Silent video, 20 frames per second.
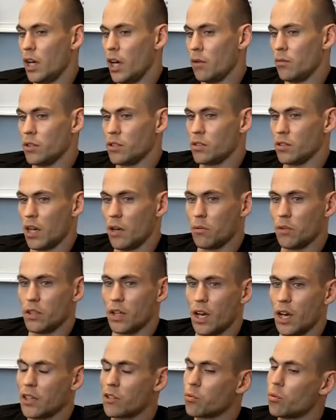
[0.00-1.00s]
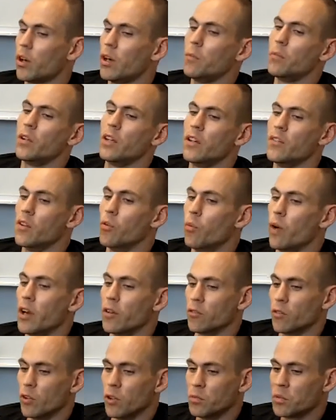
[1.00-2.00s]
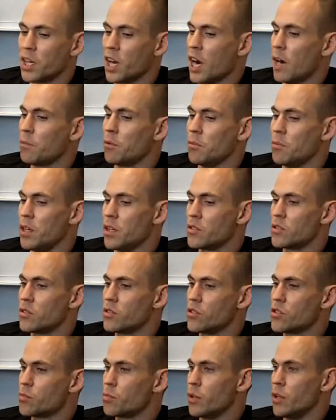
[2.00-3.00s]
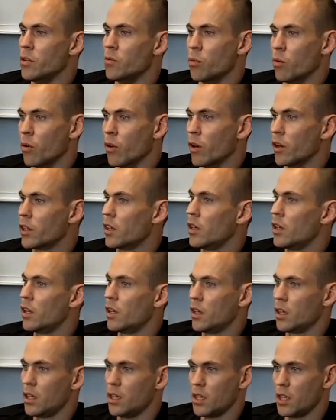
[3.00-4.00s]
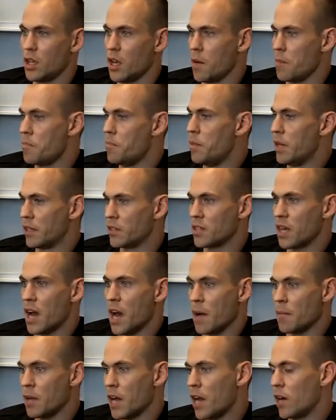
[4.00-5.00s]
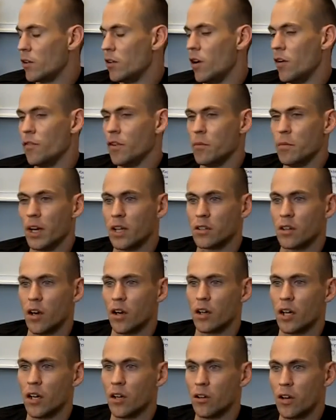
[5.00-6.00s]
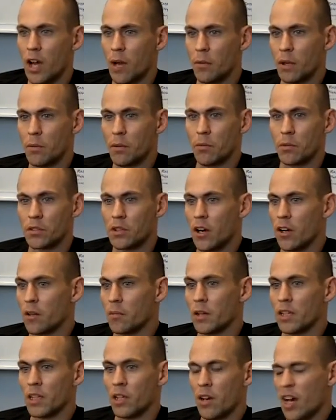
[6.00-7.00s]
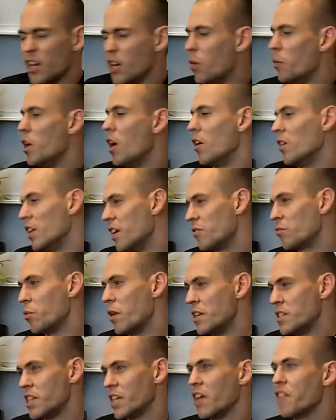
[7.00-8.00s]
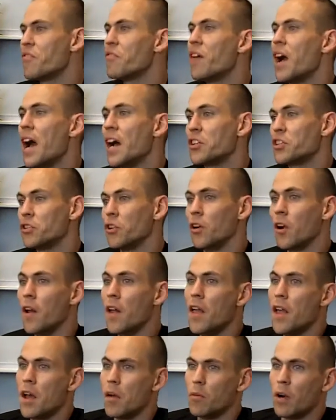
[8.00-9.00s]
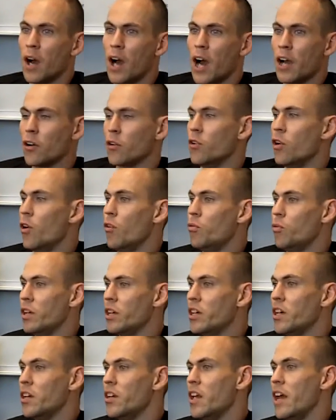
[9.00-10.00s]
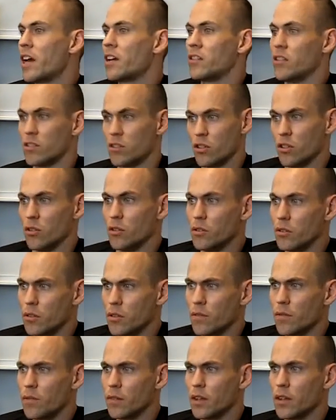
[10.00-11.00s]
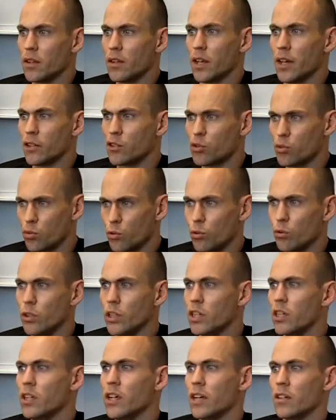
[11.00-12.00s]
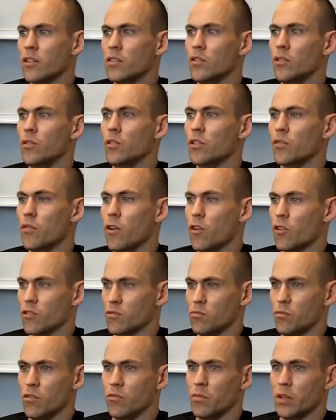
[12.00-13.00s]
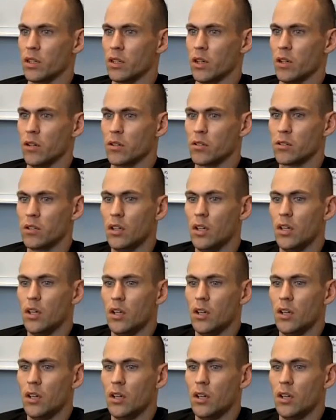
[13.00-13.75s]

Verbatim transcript: I would. That's where I believe the weight room complements speed work a big time. And I don't know if anybody talk. I don't know how many people talk about that. I know we all lift weights to get faster, but I don't know if we connect the two, like truly connect the two as far as movement goes.